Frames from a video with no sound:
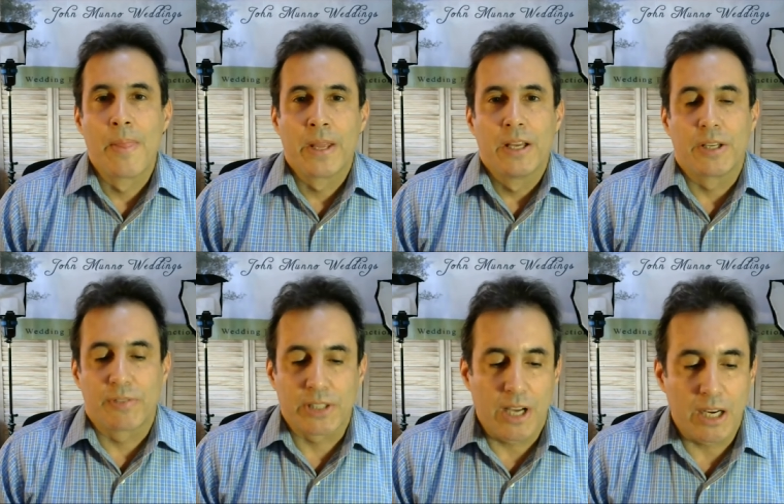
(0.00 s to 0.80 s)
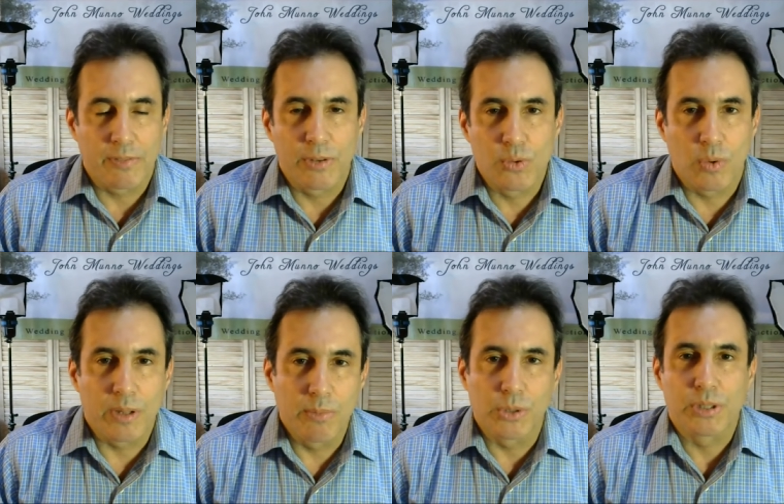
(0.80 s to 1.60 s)
Your photographer is one of
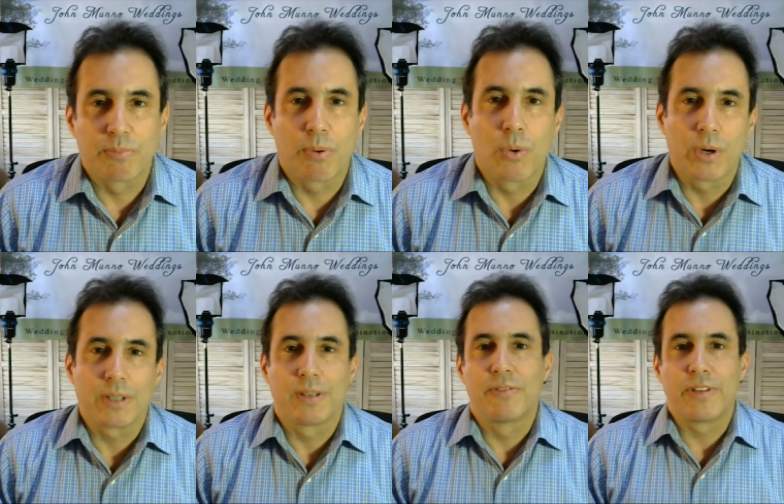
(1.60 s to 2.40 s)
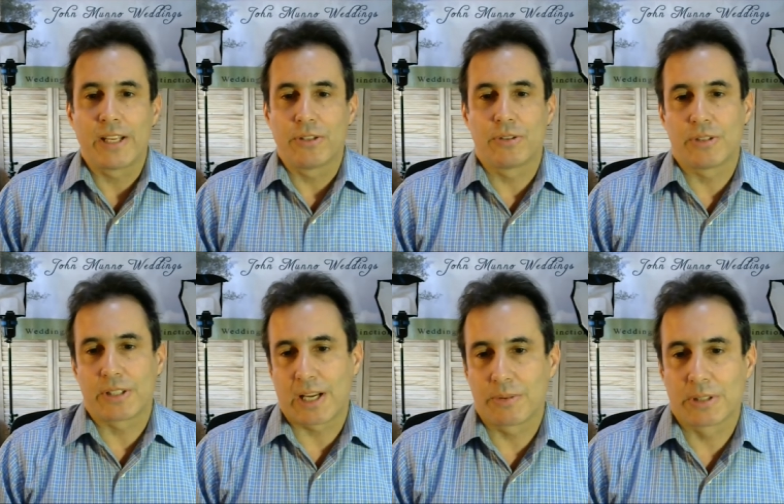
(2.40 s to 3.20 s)
the most important vendors,
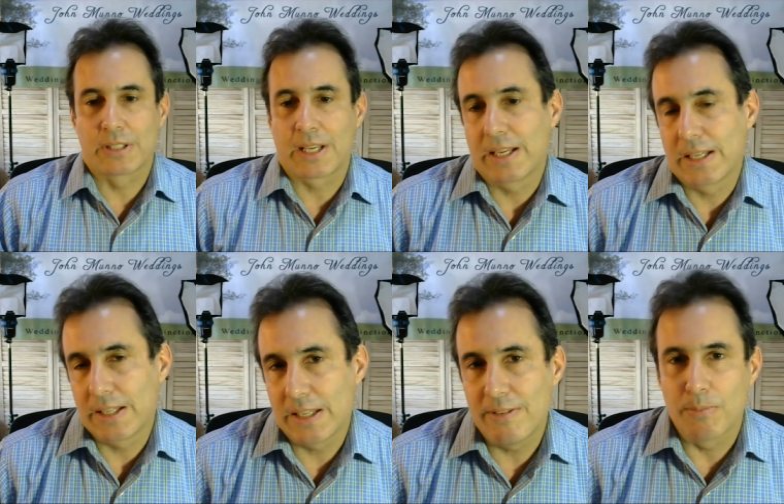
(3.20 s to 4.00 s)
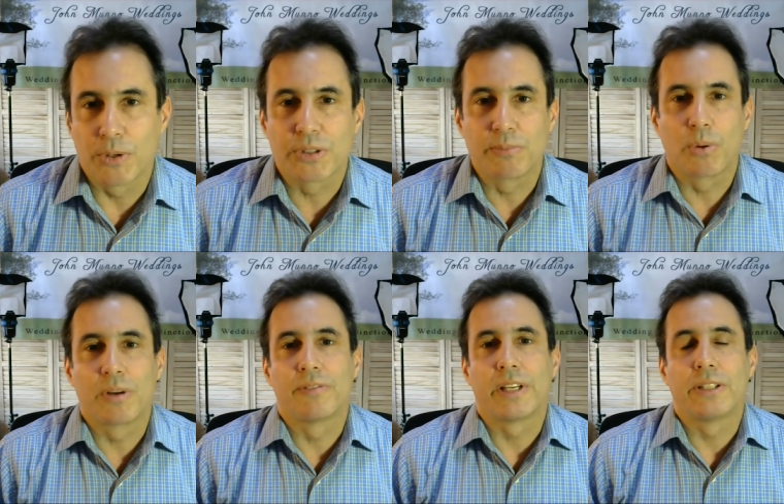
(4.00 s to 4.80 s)
I would say the most
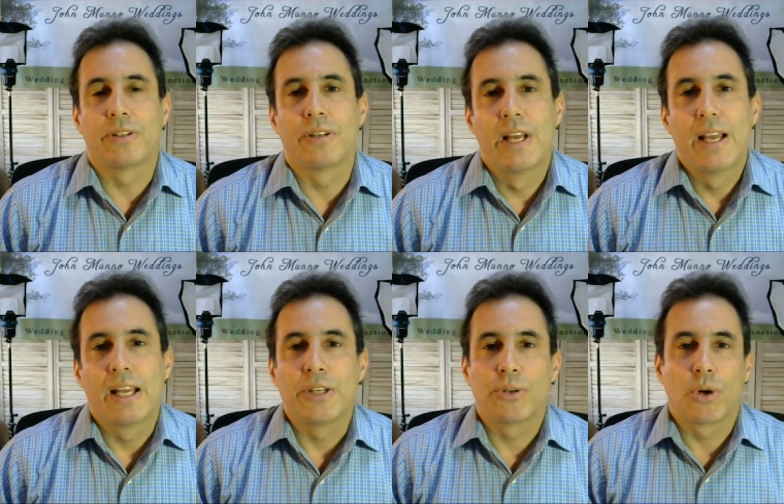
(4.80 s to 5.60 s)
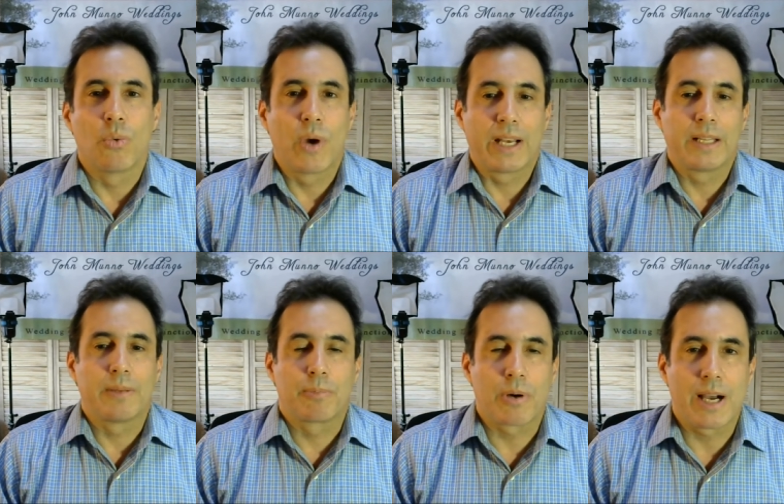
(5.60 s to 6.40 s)
important vendor in your whole
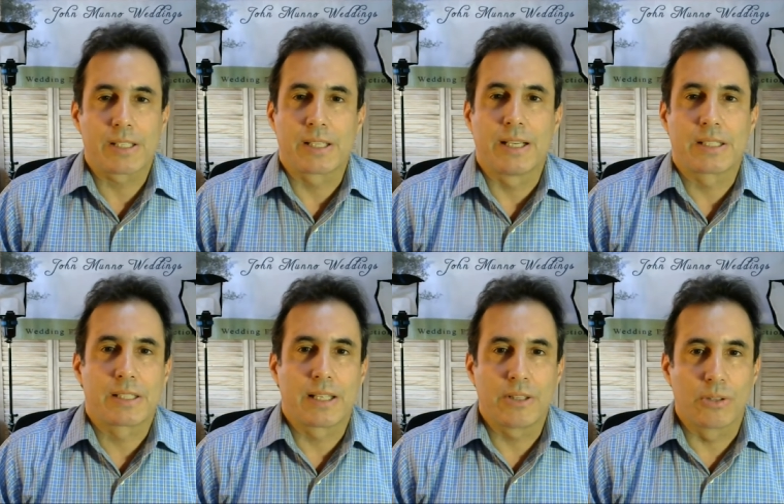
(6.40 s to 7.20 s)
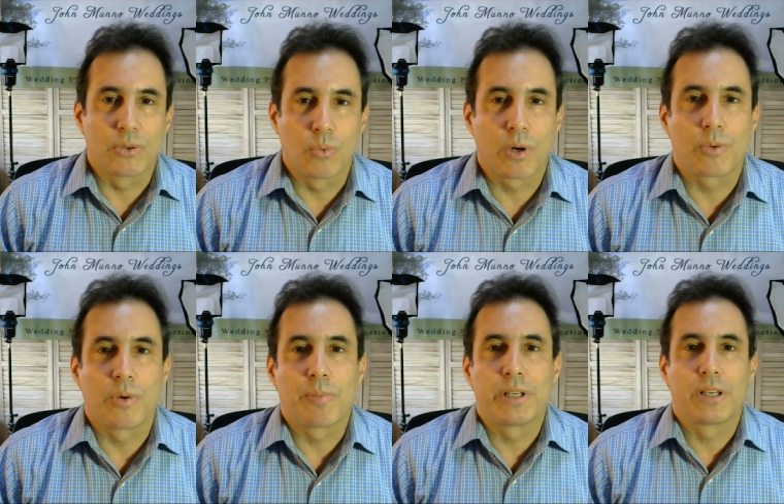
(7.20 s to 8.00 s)
wedding process that you're going to work
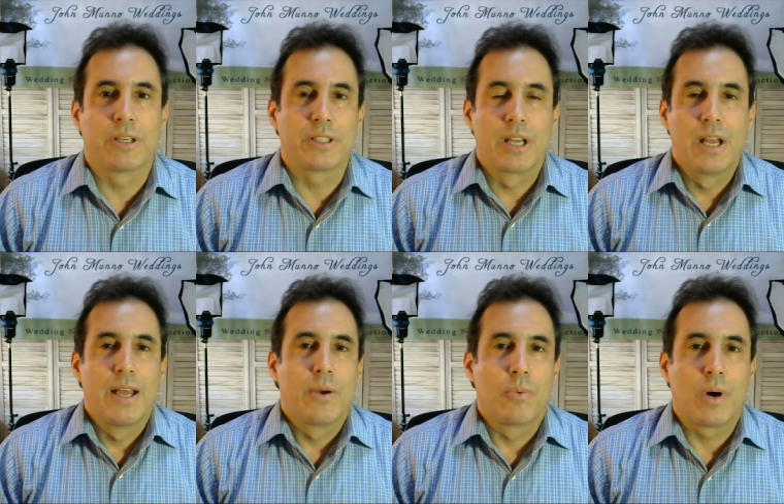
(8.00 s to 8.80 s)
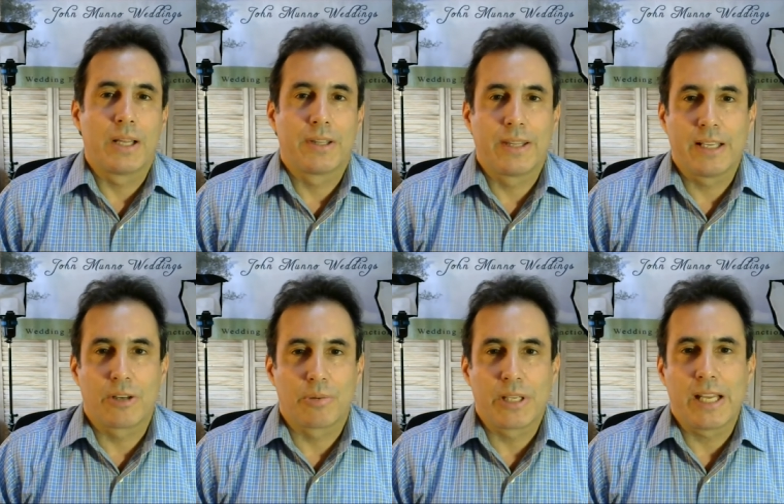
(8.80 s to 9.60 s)
with, because what they
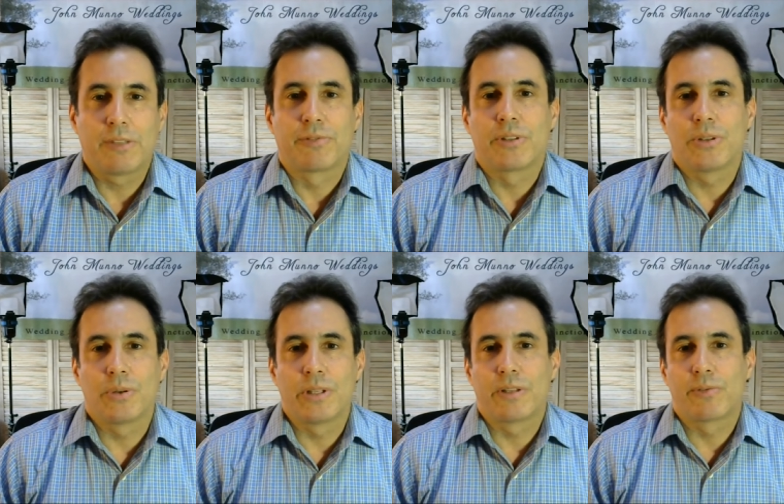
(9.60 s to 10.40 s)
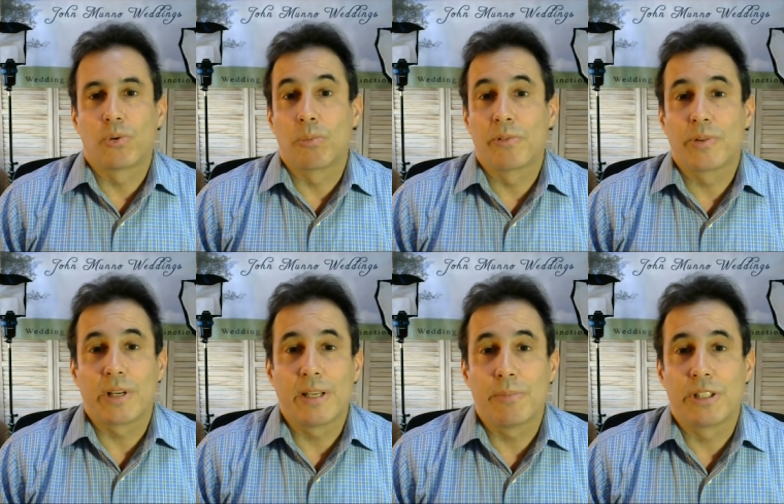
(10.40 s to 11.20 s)
create for you in the form of your
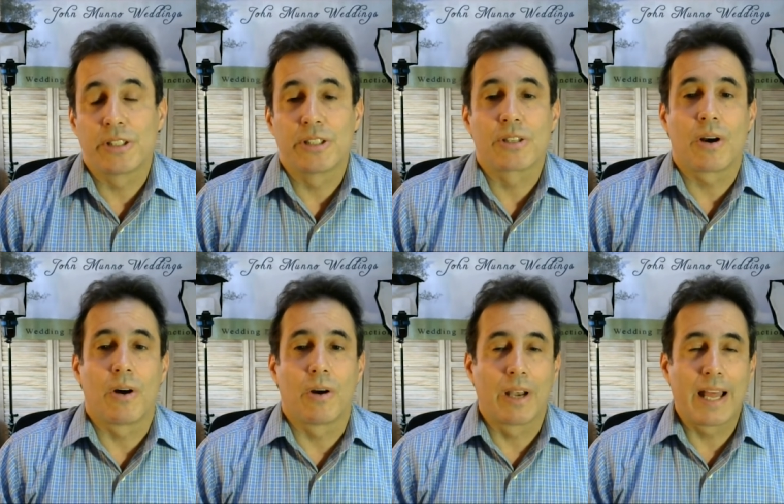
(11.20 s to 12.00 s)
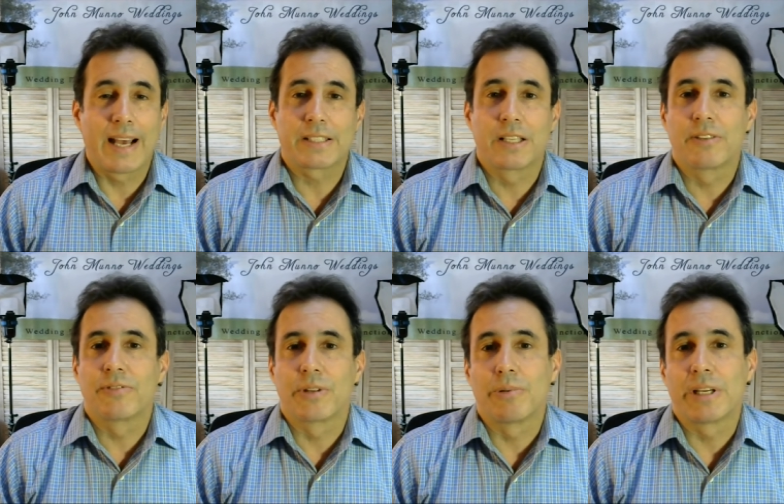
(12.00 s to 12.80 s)
images are lasting
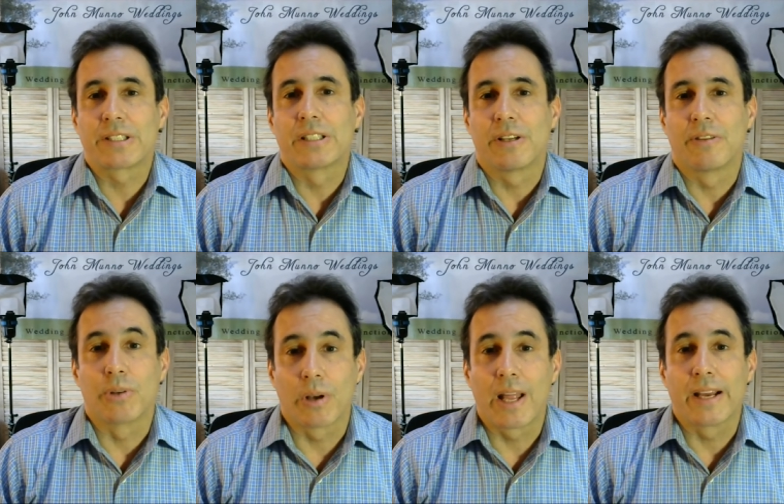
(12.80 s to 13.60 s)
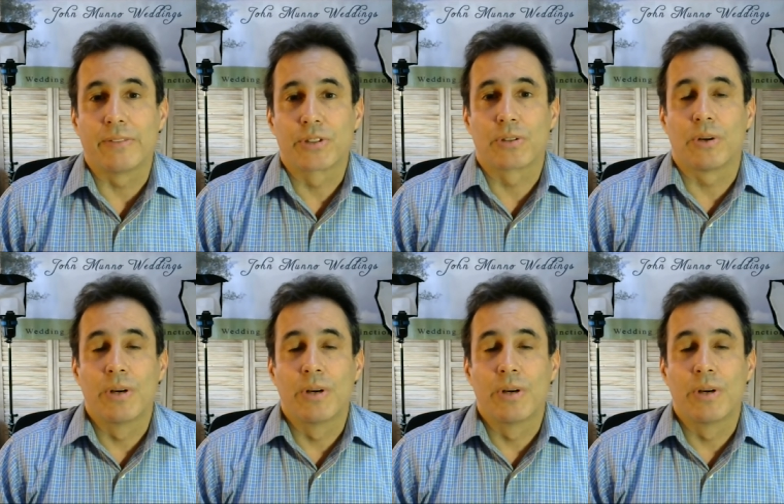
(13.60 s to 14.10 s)
for the rest of your life. So